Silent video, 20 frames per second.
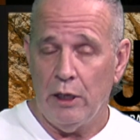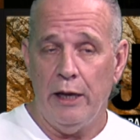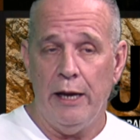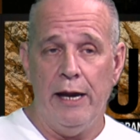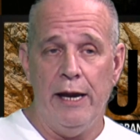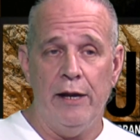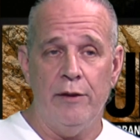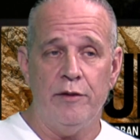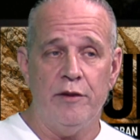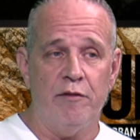
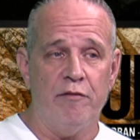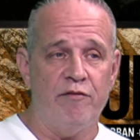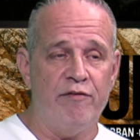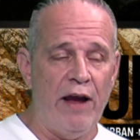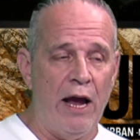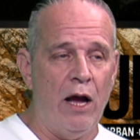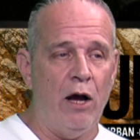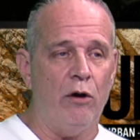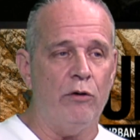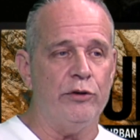And the
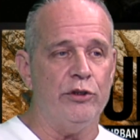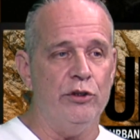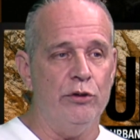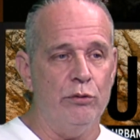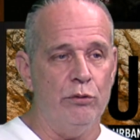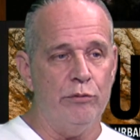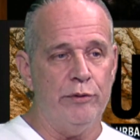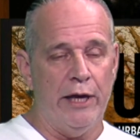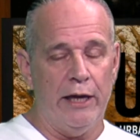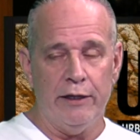
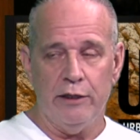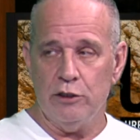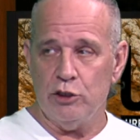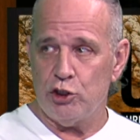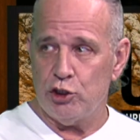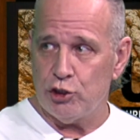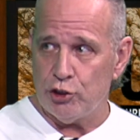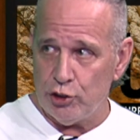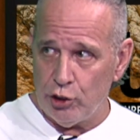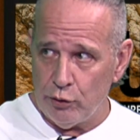value that
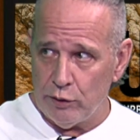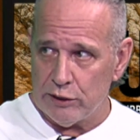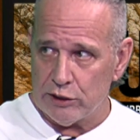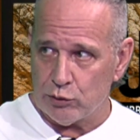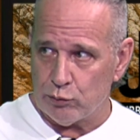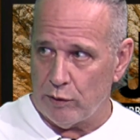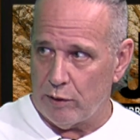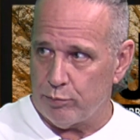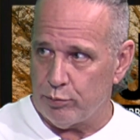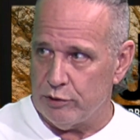
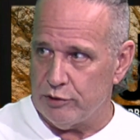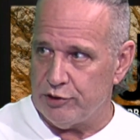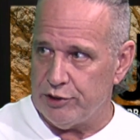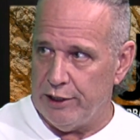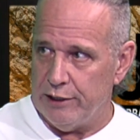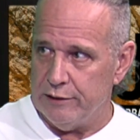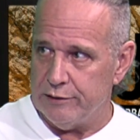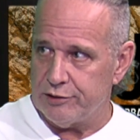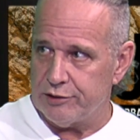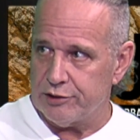insurance
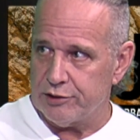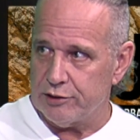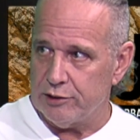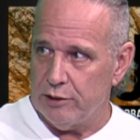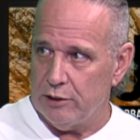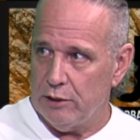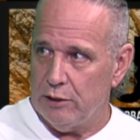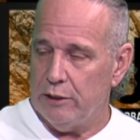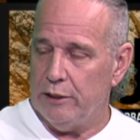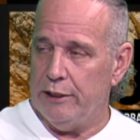represents
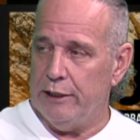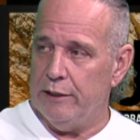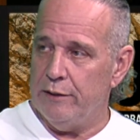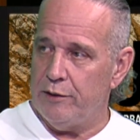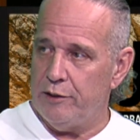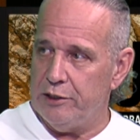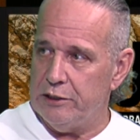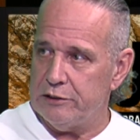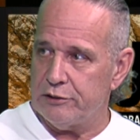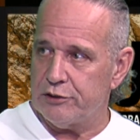in
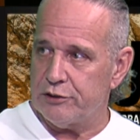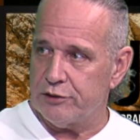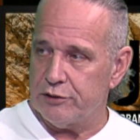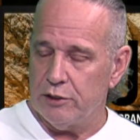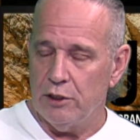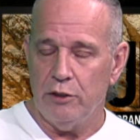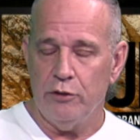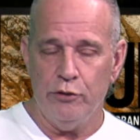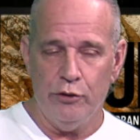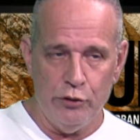this
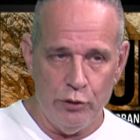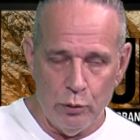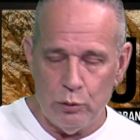new